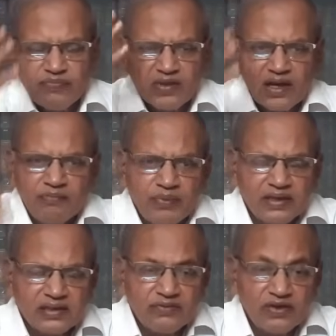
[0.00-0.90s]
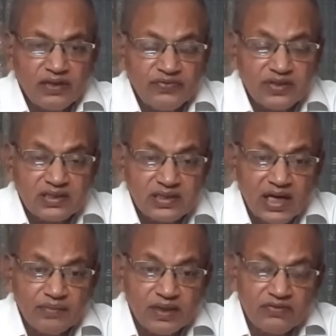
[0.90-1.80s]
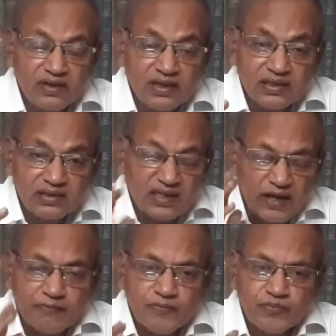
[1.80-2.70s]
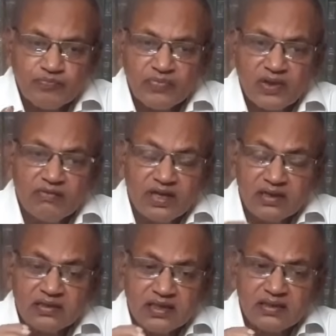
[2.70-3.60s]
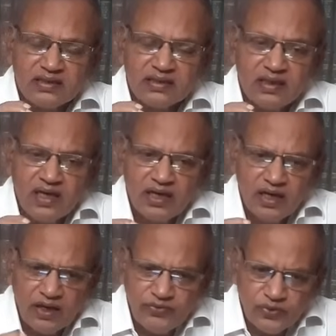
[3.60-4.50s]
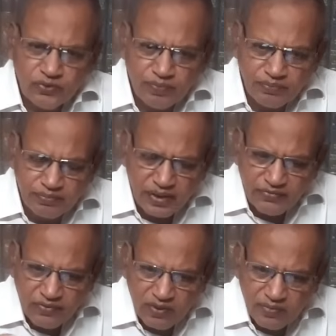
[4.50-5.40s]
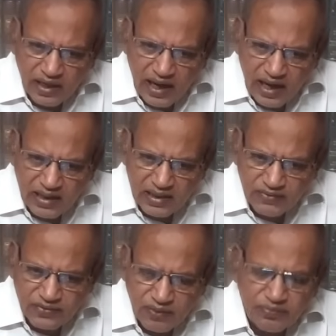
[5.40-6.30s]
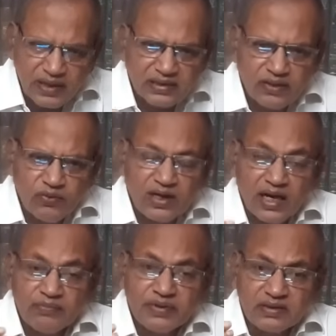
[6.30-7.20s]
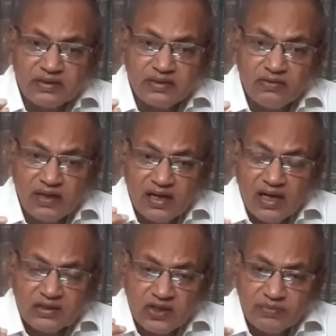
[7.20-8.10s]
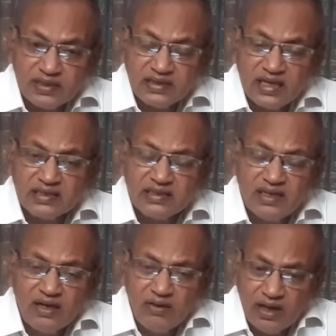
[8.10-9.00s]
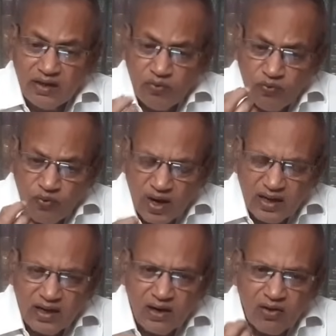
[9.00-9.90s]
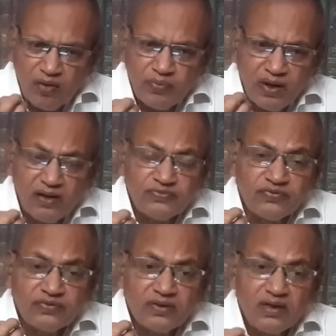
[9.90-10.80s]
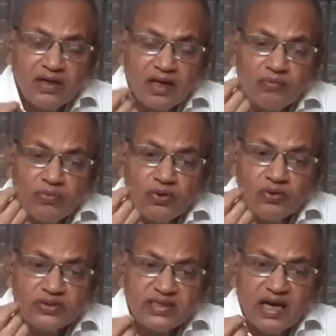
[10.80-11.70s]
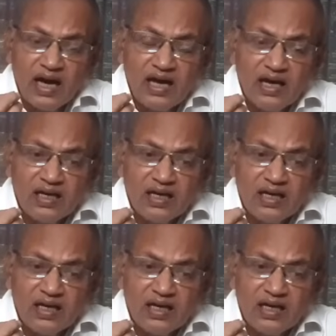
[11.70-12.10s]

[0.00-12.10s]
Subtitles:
compassion for the first time in world history. For instance, if you perform an act of compassion, what happens? Vallalar Swami says, one drop of ambrosia